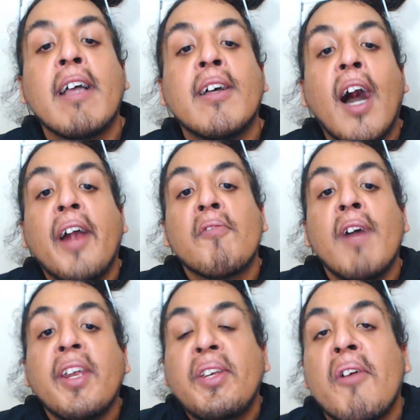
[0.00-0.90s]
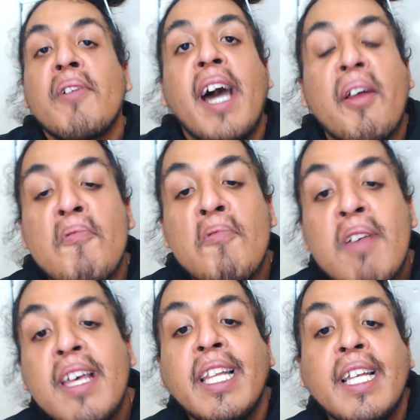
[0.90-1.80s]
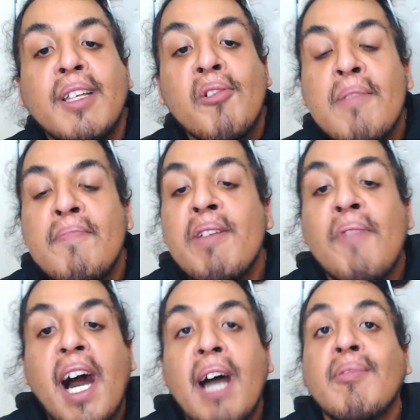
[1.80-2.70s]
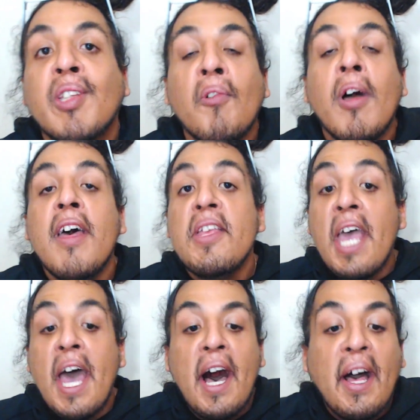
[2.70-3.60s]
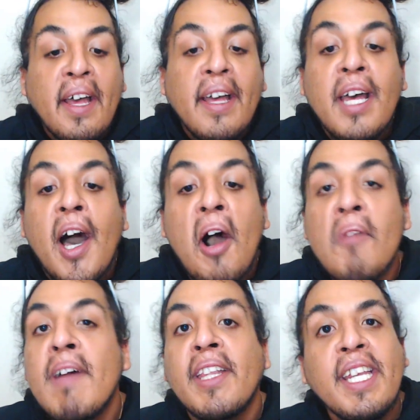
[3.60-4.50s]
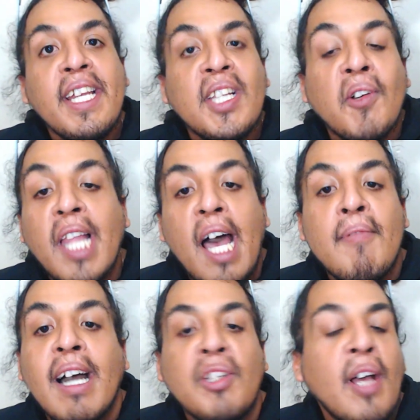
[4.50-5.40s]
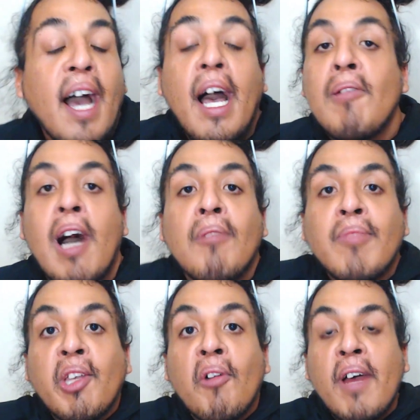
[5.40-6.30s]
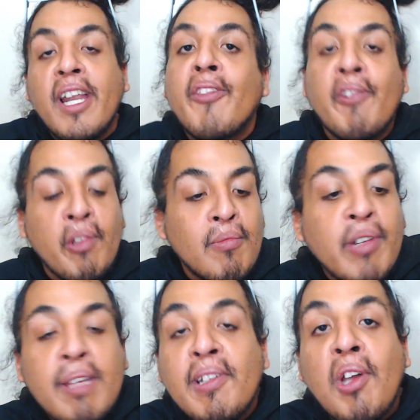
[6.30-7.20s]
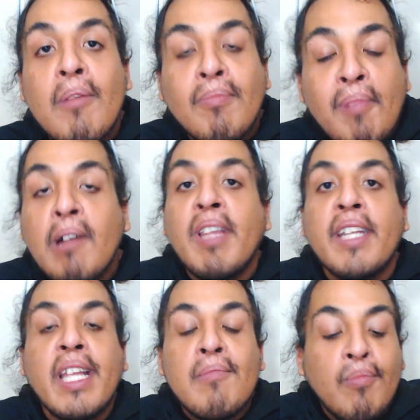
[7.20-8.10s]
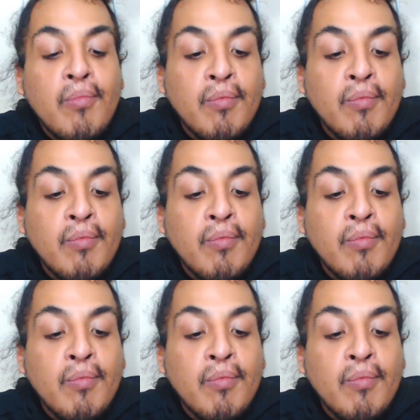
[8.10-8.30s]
my god, Hereditary had a really creepy vibe, so yeah. Oh man, they need to do a live action. I'm so right now through the moon. Even though I'm bummed that they